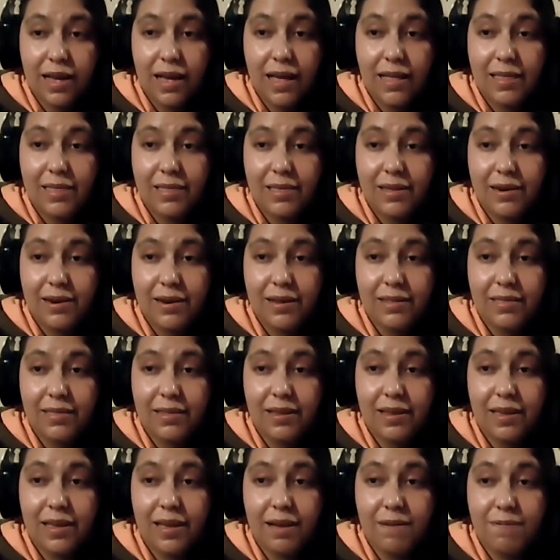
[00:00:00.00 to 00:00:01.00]
and
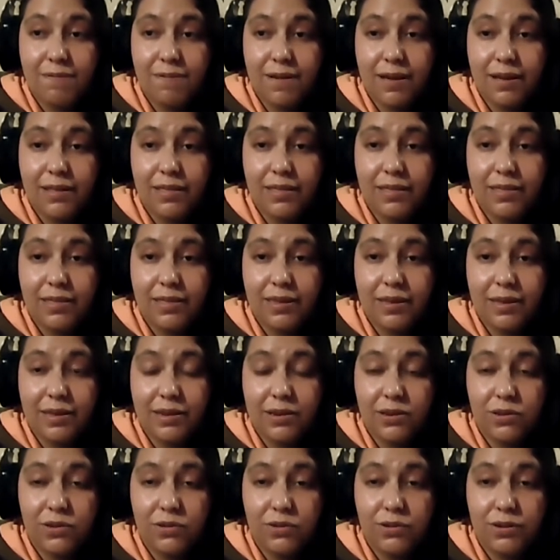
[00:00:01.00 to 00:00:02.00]
directly affect the
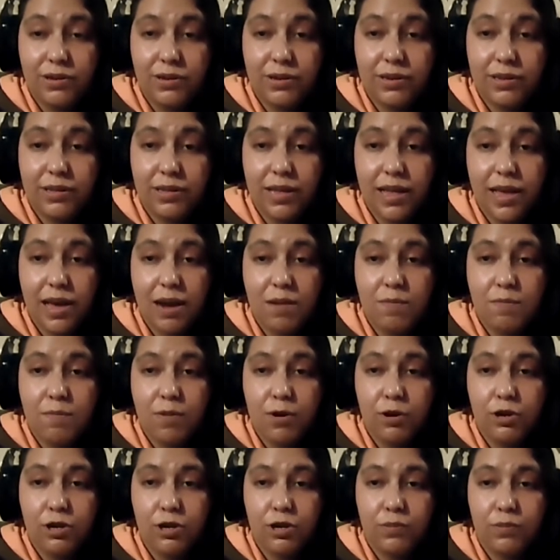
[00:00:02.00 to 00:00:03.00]
students, they are
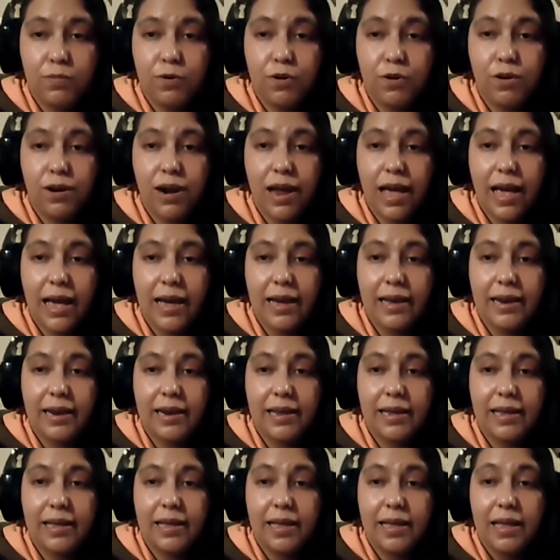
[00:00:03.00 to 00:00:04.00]
much more
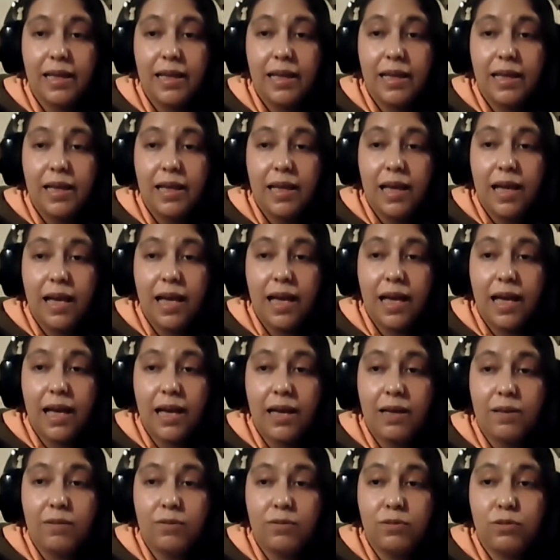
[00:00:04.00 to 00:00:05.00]
likely
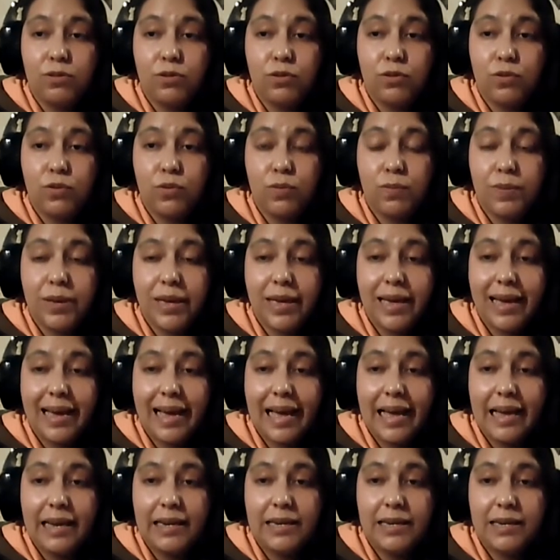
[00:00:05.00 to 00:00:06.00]
to be
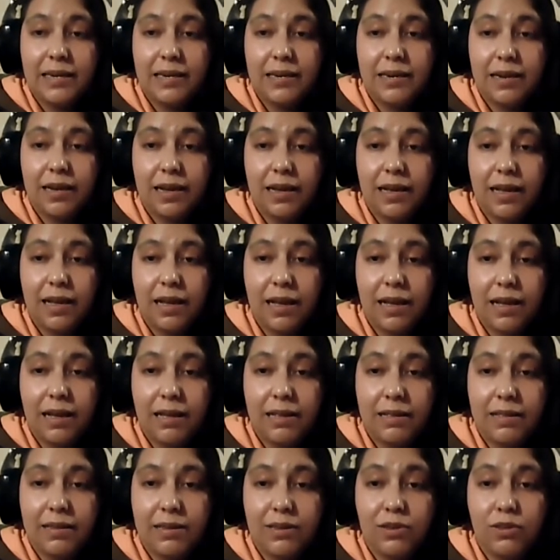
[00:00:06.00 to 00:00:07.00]
engaged.
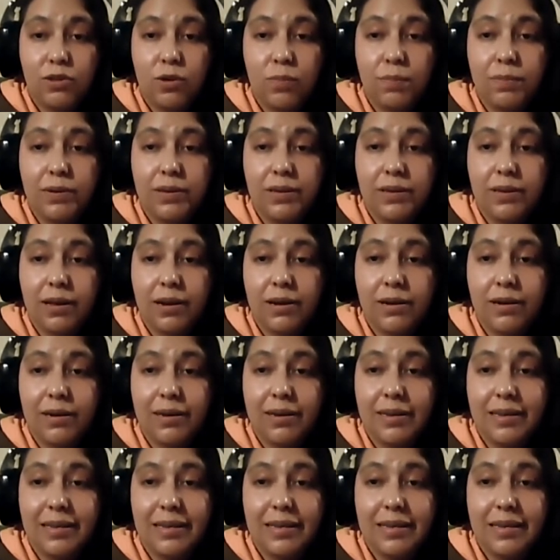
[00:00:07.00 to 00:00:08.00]
These topics are
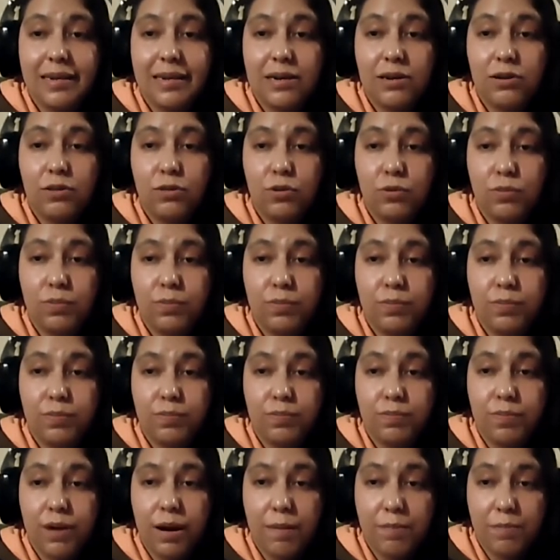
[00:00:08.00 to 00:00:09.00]
easier to
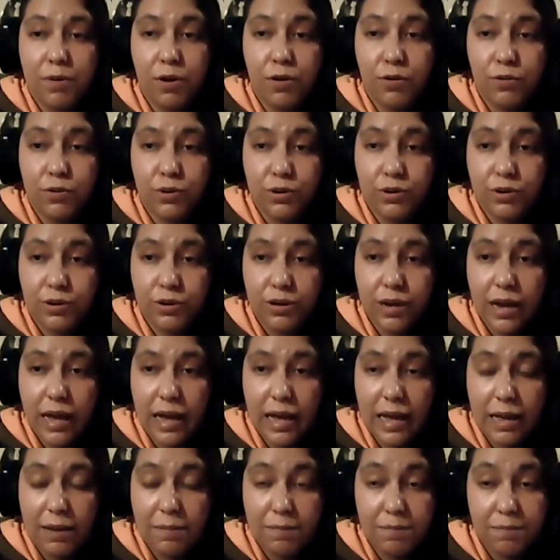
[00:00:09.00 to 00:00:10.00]
approach
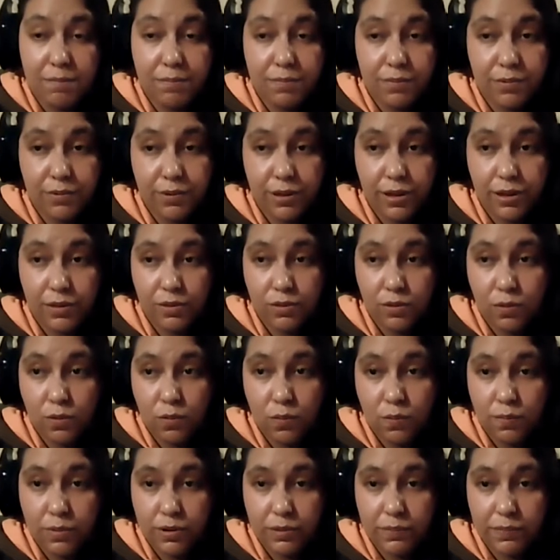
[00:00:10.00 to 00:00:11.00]
and put
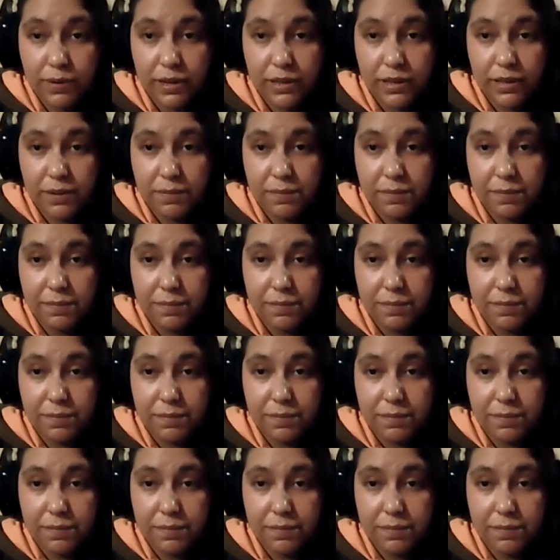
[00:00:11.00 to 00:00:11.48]
into perspective.